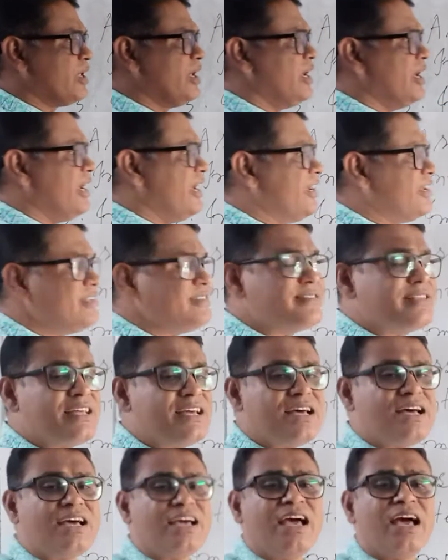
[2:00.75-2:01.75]
it is
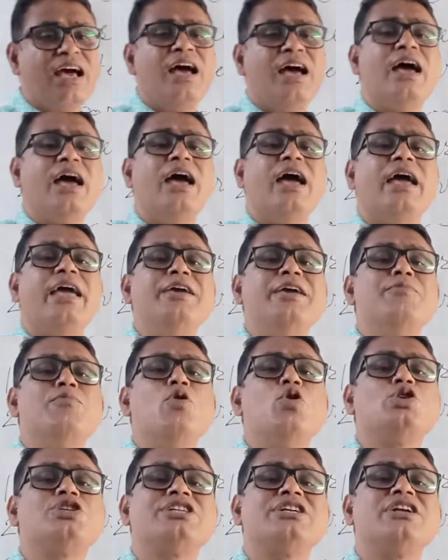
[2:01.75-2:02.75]
the
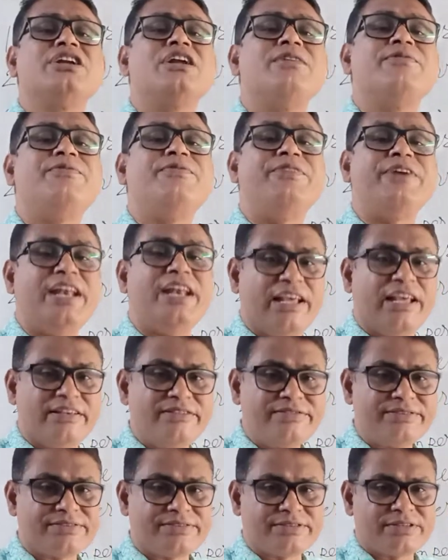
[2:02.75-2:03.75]
emotional
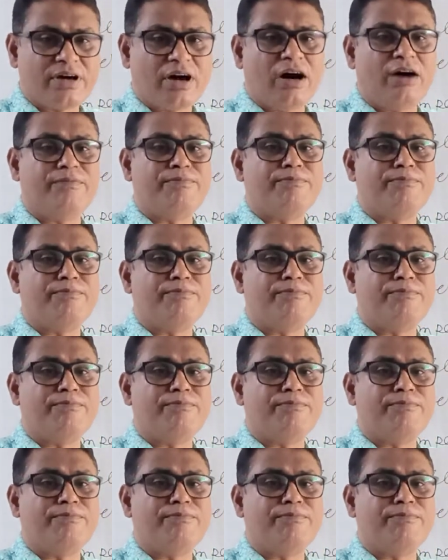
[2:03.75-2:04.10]
feelings of